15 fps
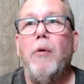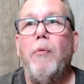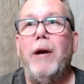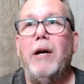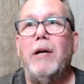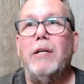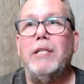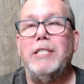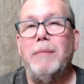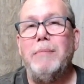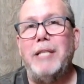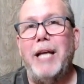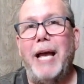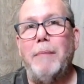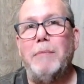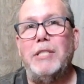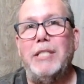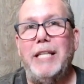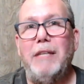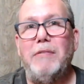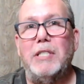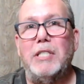where sometimes
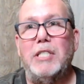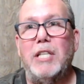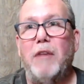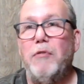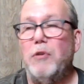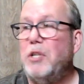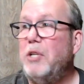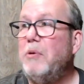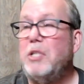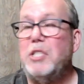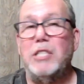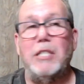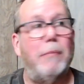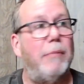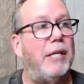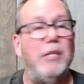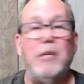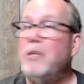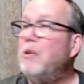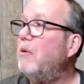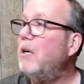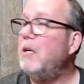thieves and stuff will literally just come right to
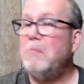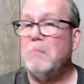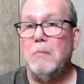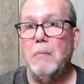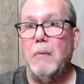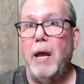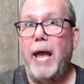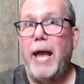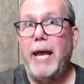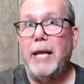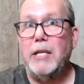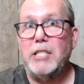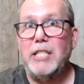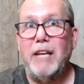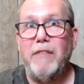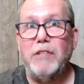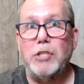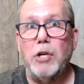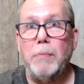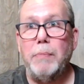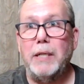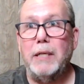your door and see if
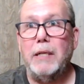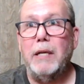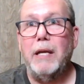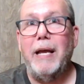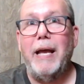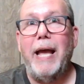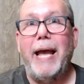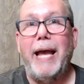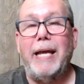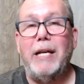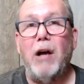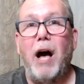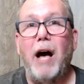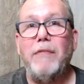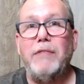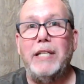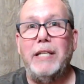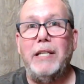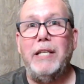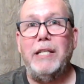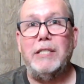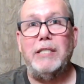it's open. And often
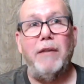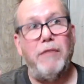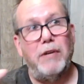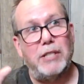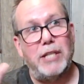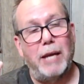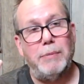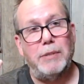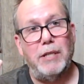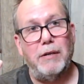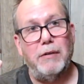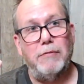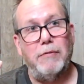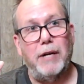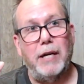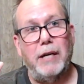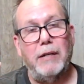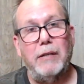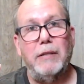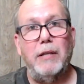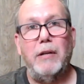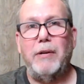in these different types of
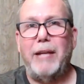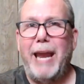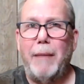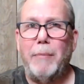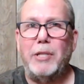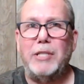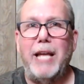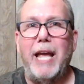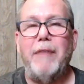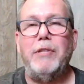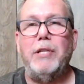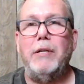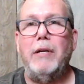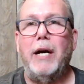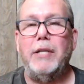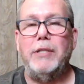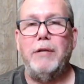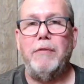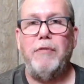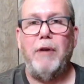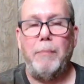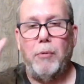uh, little cameras they have on their on
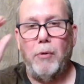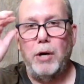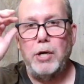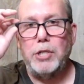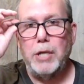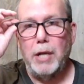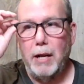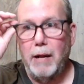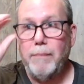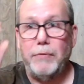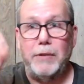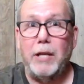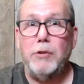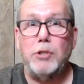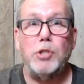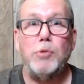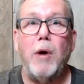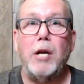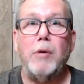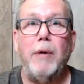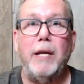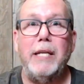their front porch, they'll just
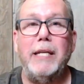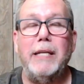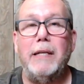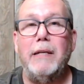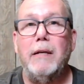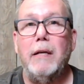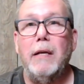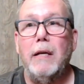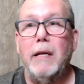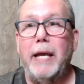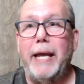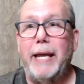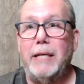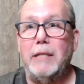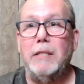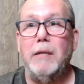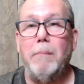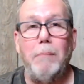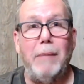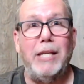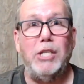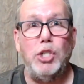walk right in and
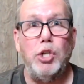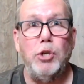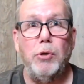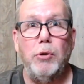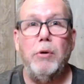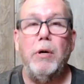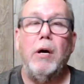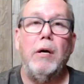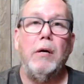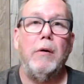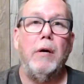meet you,